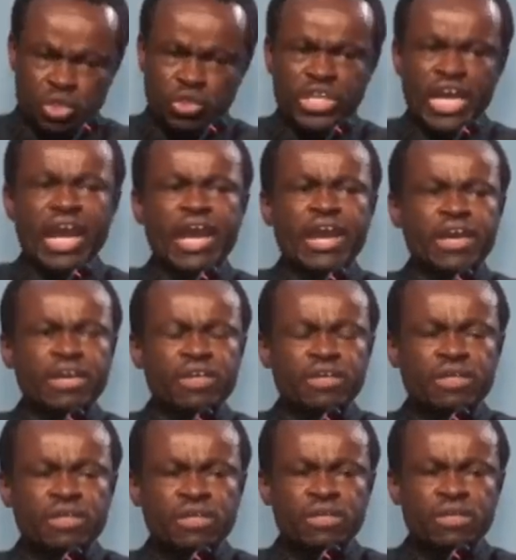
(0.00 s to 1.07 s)

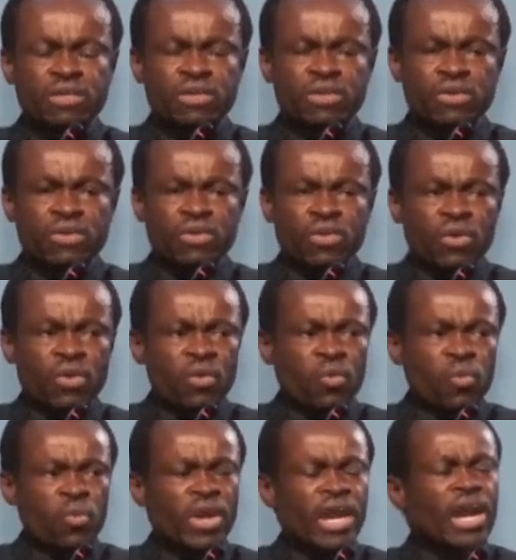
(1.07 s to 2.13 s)
today
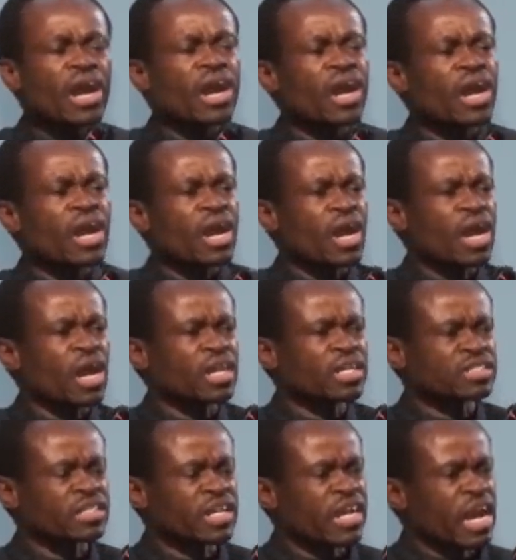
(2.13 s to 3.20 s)
where,
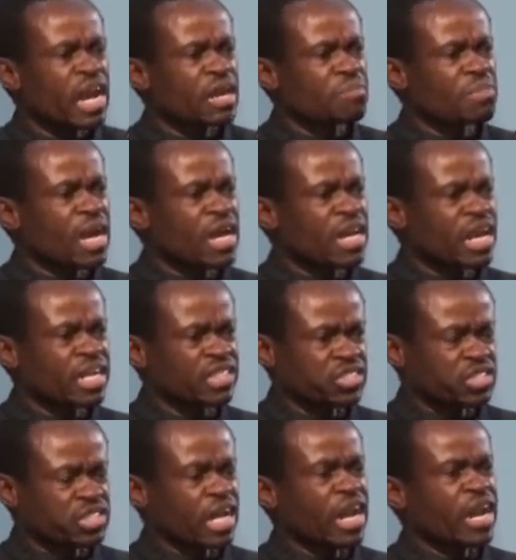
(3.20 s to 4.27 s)
as the young man has
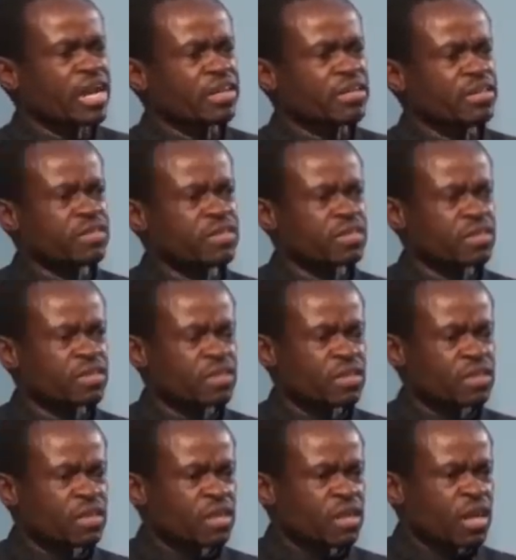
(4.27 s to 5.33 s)
said,
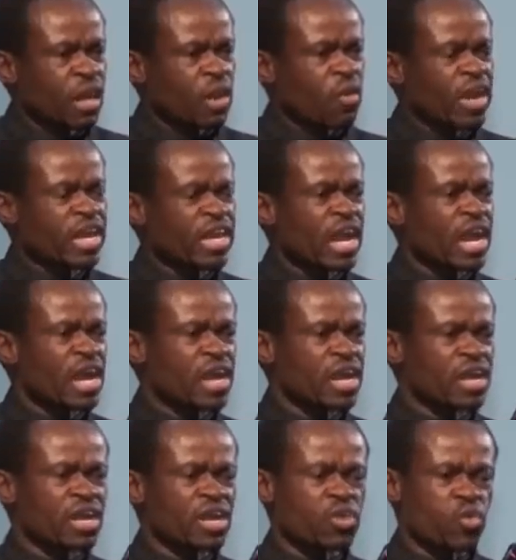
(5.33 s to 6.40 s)
our
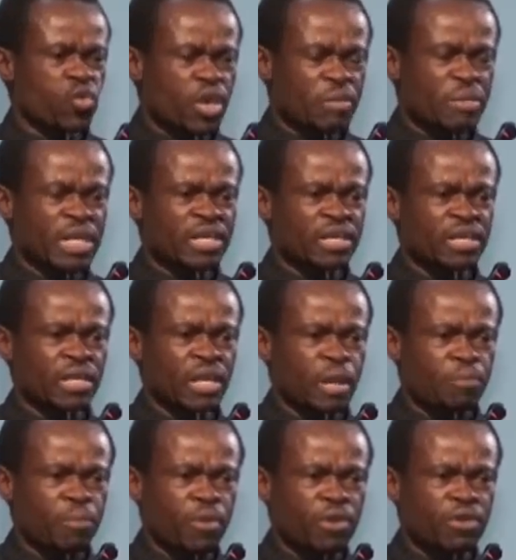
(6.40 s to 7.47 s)
young women
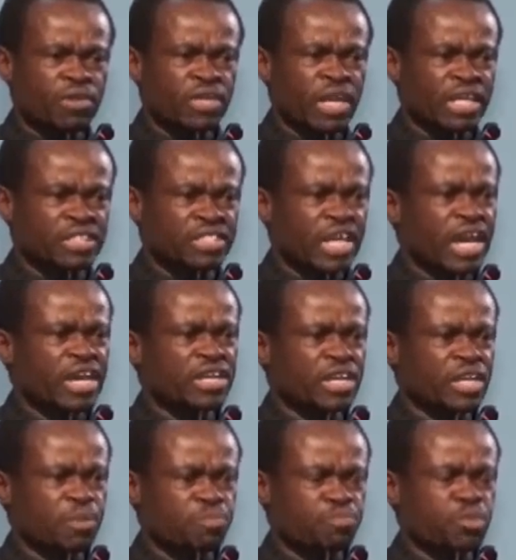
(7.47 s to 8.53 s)
upon
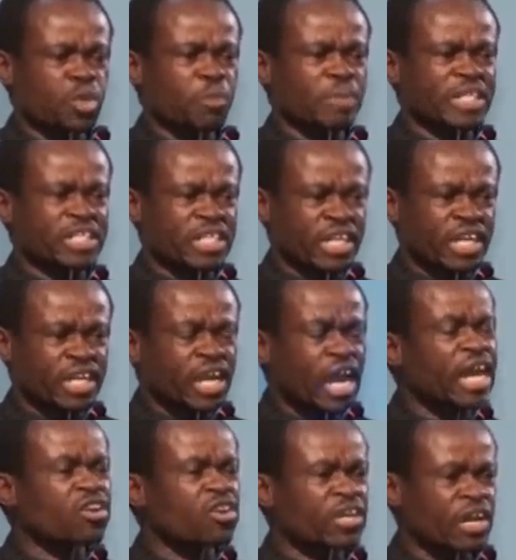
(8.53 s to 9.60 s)
attaining puberty
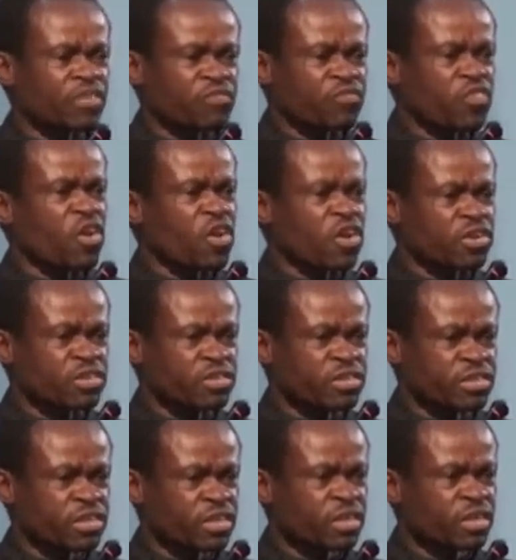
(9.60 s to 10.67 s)
cannot
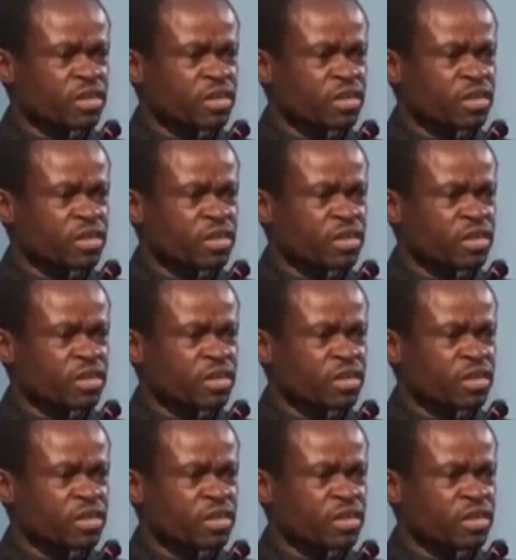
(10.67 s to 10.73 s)
afford